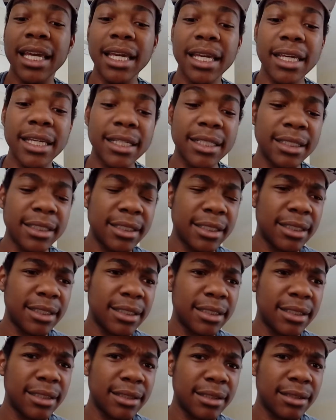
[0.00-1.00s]

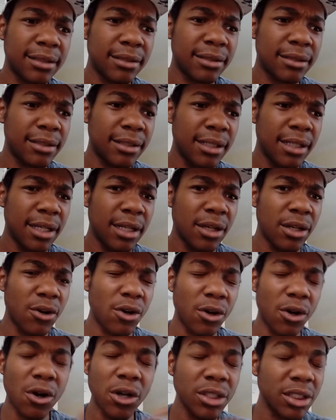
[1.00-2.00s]
is
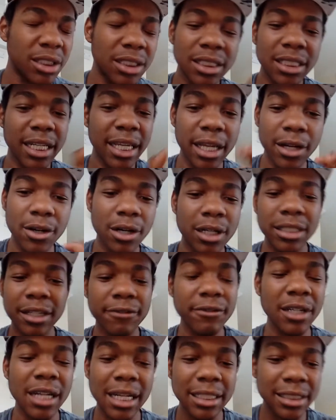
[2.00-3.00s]
constantly got
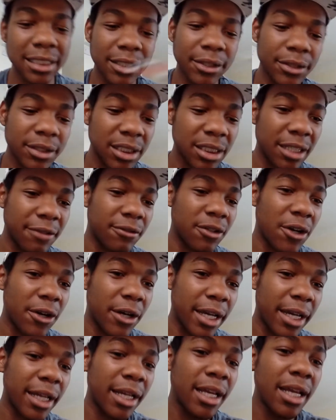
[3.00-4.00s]
different kinds of deals and stuff
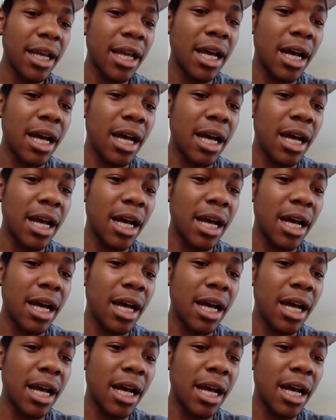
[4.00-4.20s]
going.